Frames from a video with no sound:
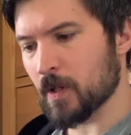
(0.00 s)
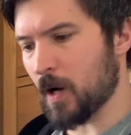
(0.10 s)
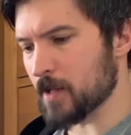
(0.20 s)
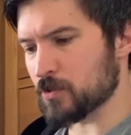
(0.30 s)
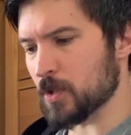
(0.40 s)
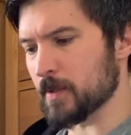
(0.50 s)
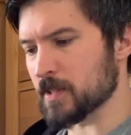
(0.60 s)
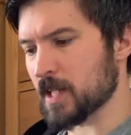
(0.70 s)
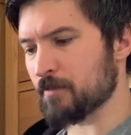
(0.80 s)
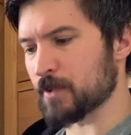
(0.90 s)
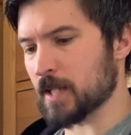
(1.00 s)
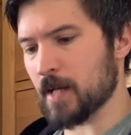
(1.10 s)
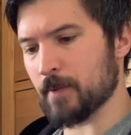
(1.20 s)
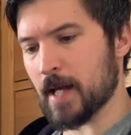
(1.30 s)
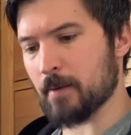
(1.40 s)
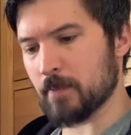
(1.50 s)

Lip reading: I's doing this every day without